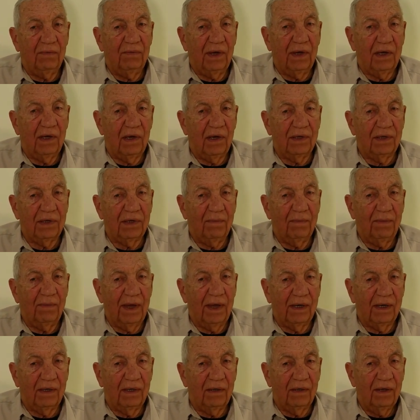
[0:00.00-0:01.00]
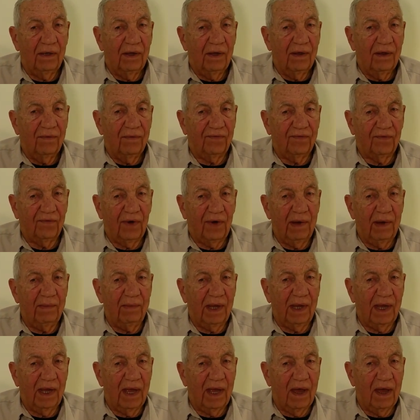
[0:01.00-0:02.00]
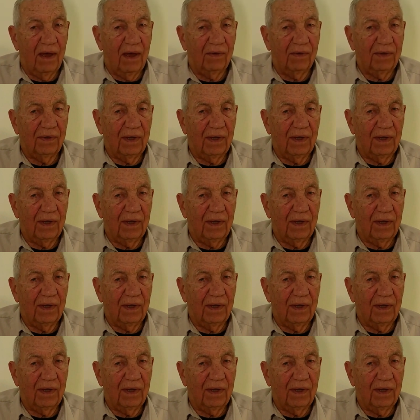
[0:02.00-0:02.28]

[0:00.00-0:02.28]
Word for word: We cut the metal framing out.